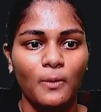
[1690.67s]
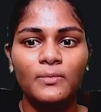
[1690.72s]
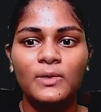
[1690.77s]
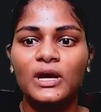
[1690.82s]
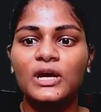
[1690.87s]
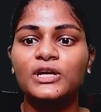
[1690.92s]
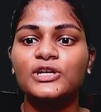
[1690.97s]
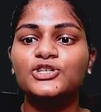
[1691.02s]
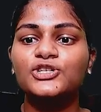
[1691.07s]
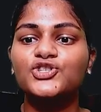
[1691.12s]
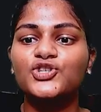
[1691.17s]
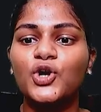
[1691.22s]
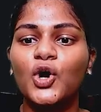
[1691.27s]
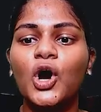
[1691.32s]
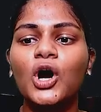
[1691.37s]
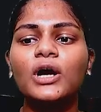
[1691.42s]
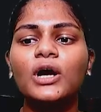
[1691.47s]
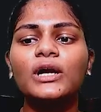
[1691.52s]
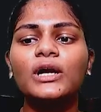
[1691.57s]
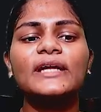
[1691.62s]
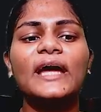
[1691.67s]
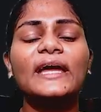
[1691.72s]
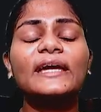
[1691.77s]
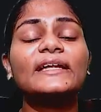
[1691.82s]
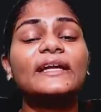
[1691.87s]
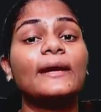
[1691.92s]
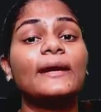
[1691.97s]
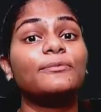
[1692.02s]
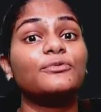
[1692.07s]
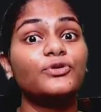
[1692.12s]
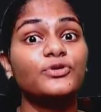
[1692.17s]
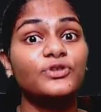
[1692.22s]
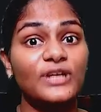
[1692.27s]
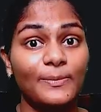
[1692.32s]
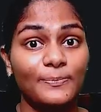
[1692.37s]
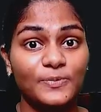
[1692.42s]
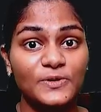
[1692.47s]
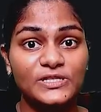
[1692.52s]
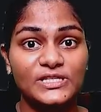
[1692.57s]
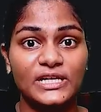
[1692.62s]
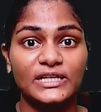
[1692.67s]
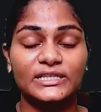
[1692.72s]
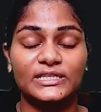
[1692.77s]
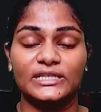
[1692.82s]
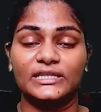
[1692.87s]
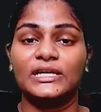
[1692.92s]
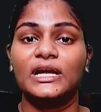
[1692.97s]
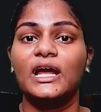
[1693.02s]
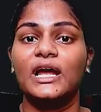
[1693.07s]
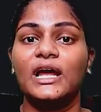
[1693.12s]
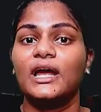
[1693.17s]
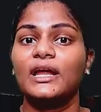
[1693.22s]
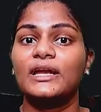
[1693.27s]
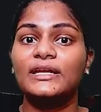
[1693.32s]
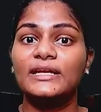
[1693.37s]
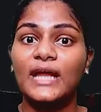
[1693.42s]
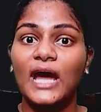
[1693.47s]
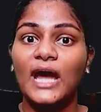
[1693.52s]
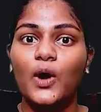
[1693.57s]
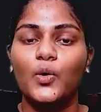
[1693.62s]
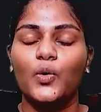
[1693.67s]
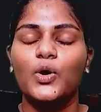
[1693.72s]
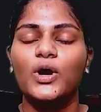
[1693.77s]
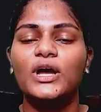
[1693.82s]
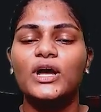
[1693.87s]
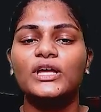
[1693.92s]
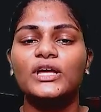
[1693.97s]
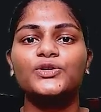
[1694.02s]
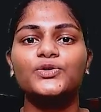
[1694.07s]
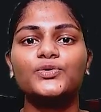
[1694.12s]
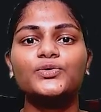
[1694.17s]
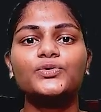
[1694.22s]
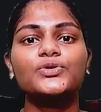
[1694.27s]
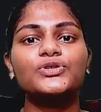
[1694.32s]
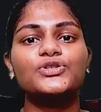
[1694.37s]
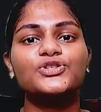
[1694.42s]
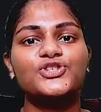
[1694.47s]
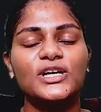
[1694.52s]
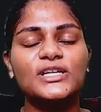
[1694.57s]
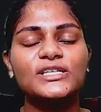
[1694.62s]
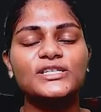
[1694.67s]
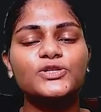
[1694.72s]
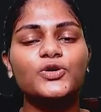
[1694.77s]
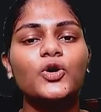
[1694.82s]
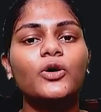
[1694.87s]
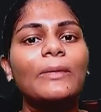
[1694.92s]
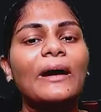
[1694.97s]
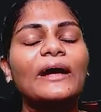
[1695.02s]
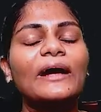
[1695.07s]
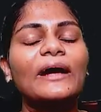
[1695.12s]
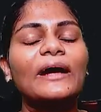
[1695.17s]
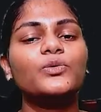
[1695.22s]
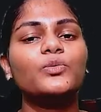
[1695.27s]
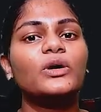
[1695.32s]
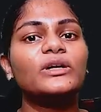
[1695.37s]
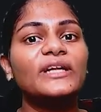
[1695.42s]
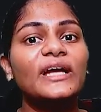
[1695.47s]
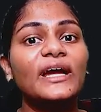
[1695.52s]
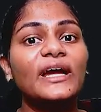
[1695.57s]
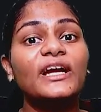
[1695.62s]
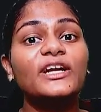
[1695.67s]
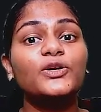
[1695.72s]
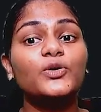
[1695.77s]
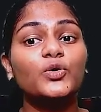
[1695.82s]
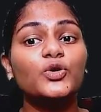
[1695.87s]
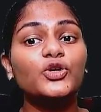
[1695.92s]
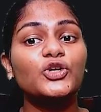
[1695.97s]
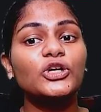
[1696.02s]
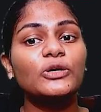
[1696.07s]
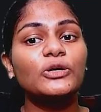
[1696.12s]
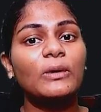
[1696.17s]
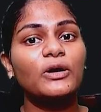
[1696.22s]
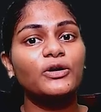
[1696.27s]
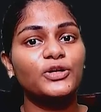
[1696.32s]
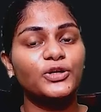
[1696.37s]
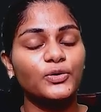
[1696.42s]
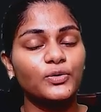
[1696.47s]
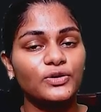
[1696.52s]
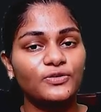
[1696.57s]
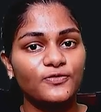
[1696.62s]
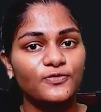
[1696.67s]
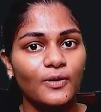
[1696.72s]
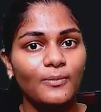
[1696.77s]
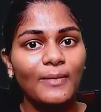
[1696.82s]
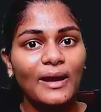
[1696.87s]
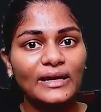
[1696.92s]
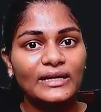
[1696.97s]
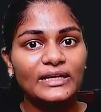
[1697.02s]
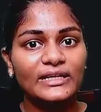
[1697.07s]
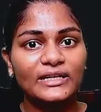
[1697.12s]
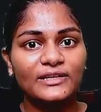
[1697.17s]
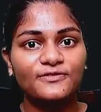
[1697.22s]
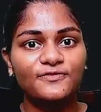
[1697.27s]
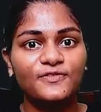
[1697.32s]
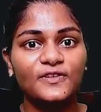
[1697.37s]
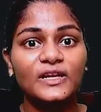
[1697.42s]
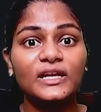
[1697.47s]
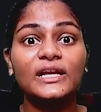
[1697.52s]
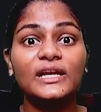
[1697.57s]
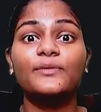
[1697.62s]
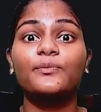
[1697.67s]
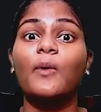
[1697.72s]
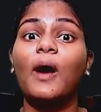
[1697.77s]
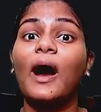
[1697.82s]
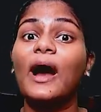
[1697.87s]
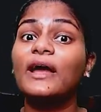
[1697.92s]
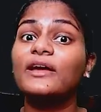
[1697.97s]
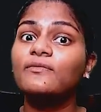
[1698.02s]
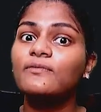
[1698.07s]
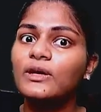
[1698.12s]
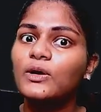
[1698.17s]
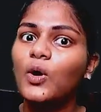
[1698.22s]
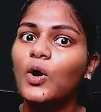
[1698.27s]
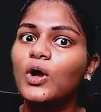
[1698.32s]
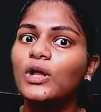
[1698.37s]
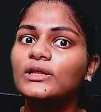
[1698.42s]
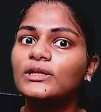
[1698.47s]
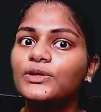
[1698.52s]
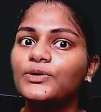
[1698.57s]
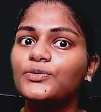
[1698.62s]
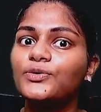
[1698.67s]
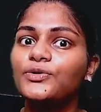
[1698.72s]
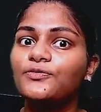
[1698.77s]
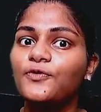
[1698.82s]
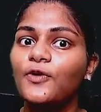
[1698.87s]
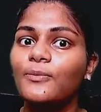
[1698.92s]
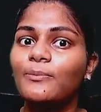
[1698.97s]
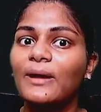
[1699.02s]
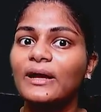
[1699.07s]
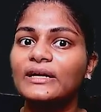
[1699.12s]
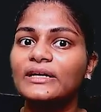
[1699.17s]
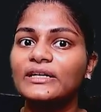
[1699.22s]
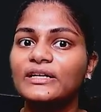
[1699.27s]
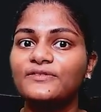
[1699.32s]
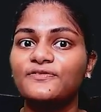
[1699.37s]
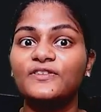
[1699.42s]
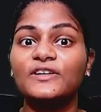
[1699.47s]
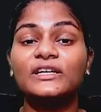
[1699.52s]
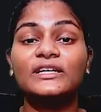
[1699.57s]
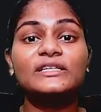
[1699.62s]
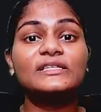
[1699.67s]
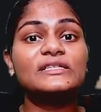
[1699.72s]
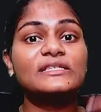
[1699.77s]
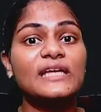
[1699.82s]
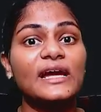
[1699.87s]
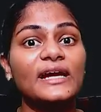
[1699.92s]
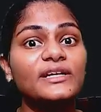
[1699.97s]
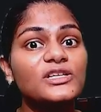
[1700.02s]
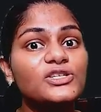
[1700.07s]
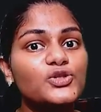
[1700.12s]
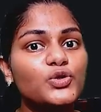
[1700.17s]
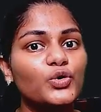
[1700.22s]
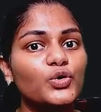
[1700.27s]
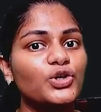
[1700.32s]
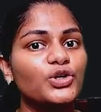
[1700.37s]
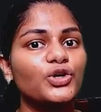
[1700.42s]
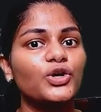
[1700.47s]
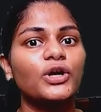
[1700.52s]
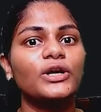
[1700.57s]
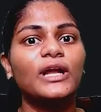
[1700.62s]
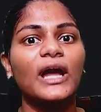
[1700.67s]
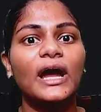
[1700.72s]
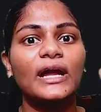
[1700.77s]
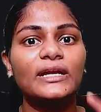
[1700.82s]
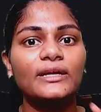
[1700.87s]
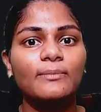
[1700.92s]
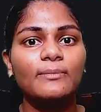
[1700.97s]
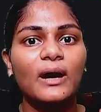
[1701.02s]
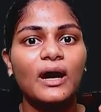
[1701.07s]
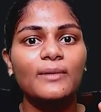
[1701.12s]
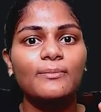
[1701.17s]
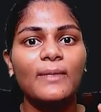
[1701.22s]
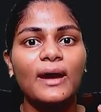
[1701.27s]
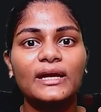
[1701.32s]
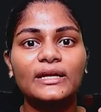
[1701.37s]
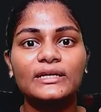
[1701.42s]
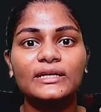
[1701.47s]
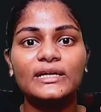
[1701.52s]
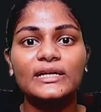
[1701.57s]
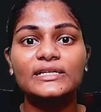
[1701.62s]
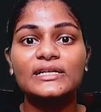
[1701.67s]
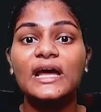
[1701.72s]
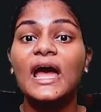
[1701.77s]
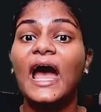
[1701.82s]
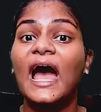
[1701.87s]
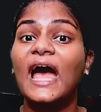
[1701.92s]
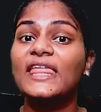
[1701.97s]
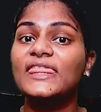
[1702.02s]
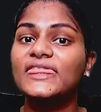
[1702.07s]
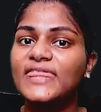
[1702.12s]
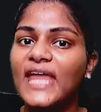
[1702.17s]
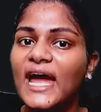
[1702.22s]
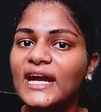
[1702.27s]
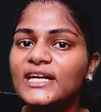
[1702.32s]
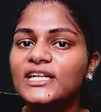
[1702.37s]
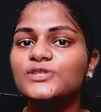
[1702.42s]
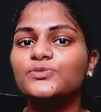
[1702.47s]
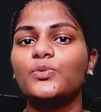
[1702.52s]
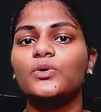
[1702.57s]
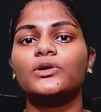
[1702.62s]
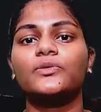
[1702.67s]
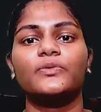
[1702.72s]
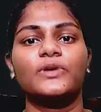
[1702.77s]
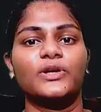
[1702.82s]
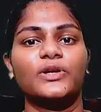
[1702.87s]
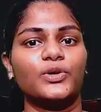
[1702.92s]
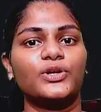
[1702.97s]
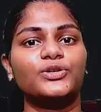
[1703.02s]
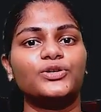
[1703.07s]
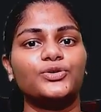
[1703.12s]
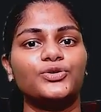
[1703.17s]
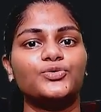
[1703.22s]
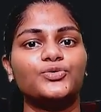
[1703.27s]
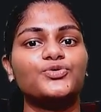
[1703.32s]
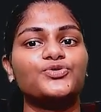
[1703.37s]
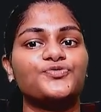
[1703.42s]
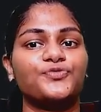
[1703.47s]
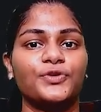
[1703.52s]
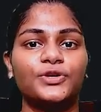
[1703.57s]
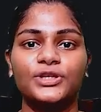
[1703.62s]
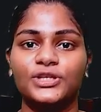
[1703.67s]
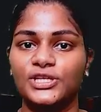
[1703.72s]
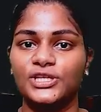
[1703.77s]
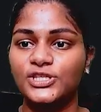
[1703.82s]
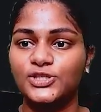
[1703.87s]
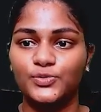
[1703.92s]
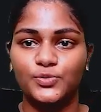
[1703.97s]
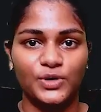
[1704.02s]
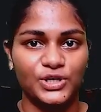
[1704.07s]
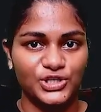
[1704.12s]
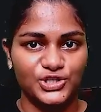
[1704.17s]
Draw a diagram to represent it. Now, you just go back to what I had told you about uniform magnetic field, why we call the uniform magnetic field inside a solenoid and a bar magnet, and that is what we're going to use for this question.